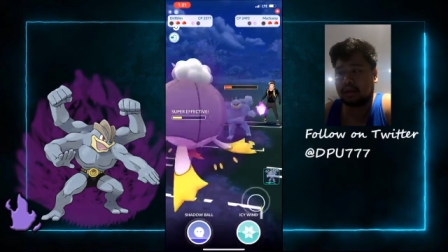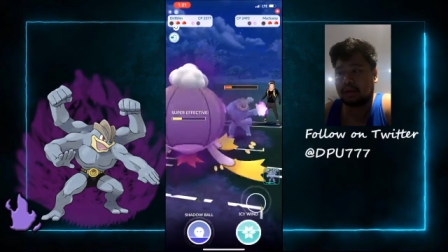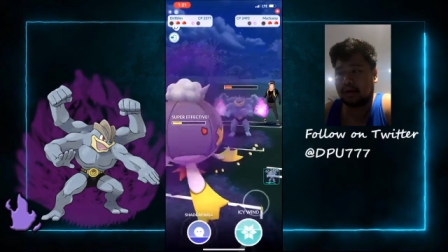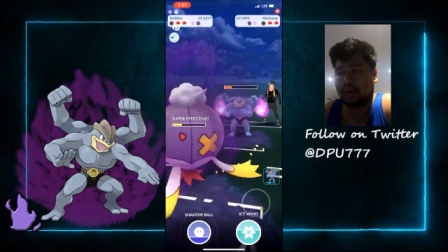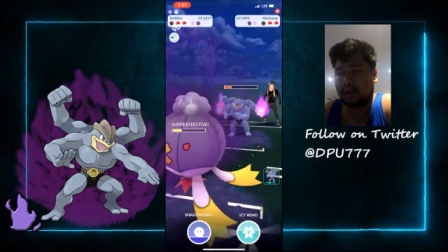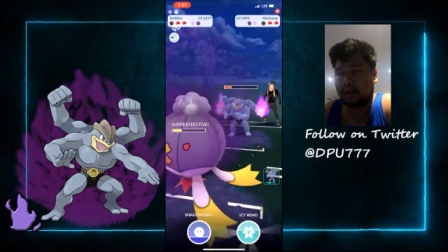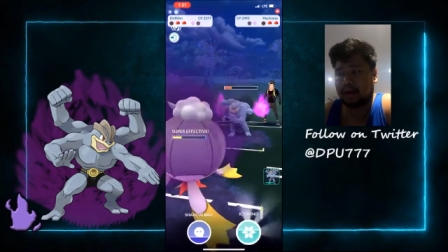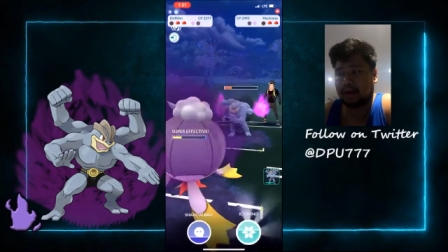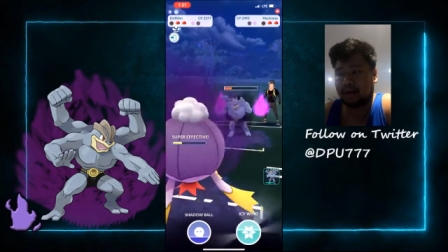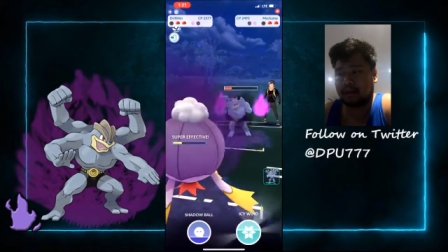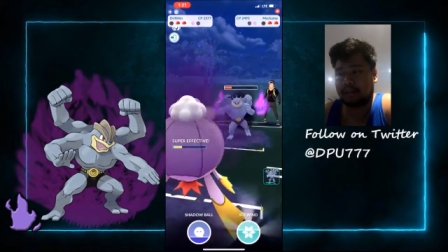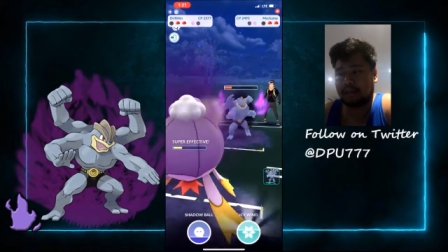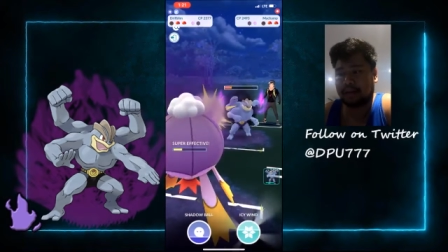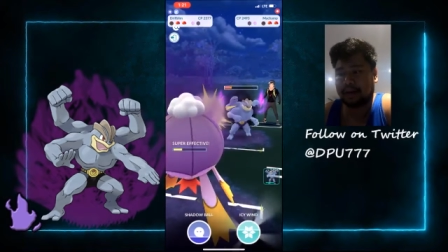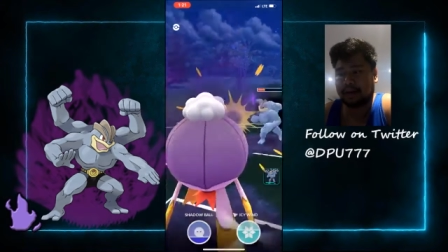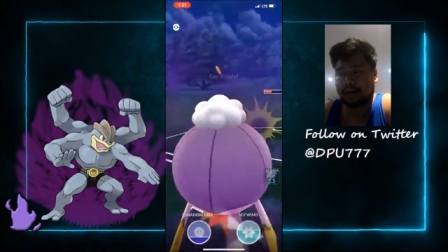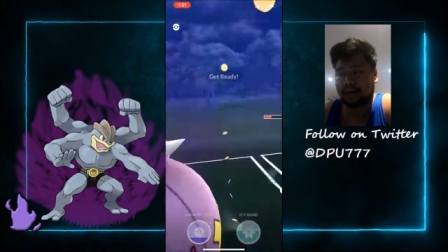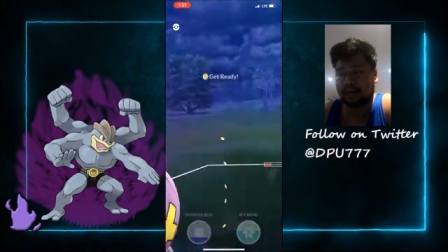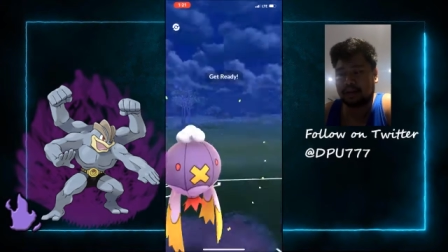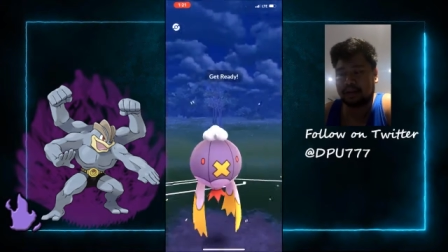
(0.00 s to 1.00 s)

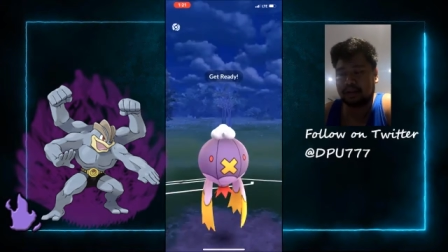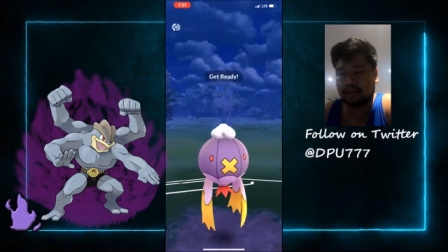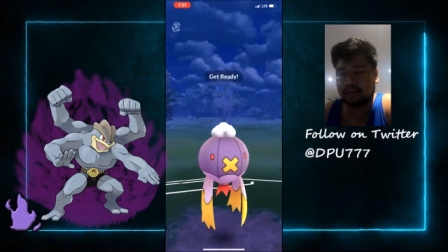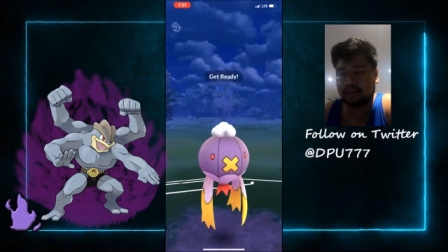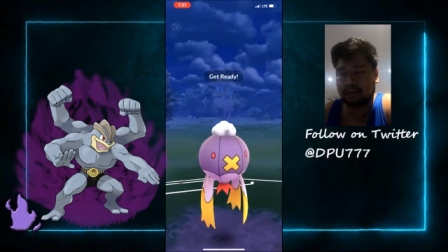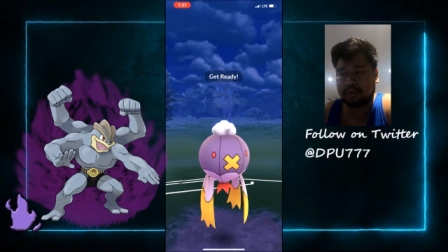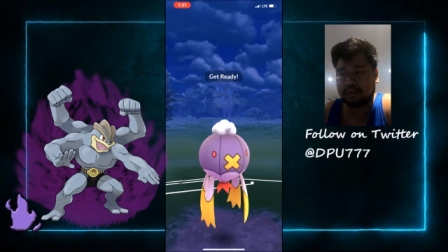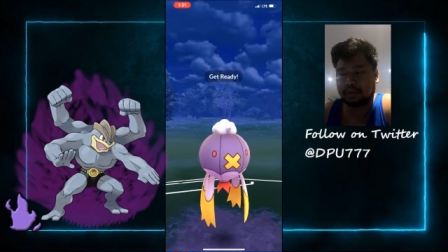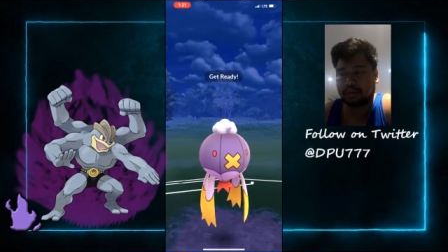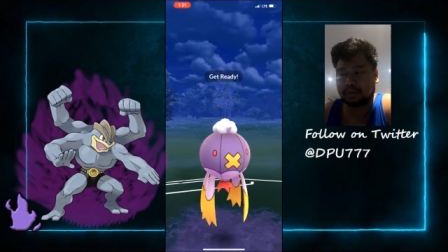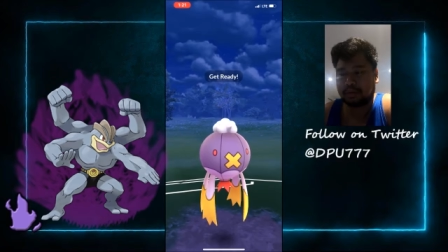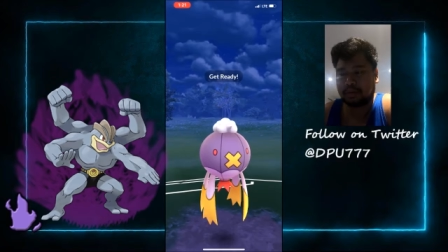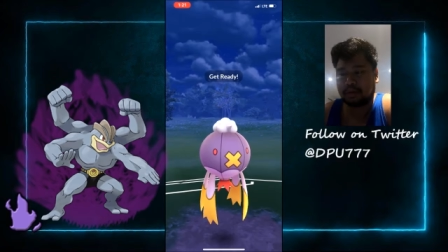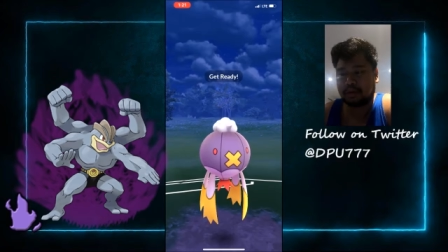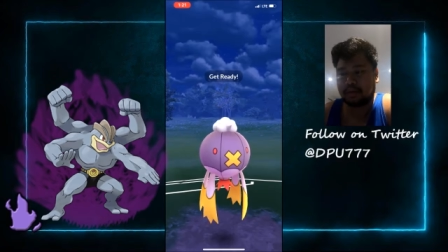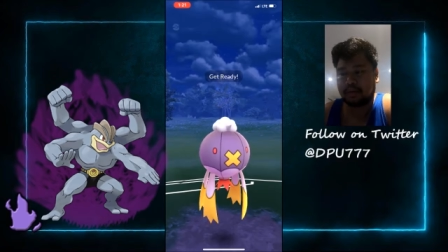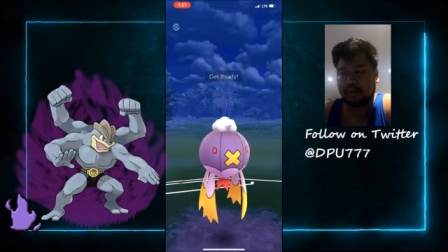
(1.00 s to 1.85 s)
but I need to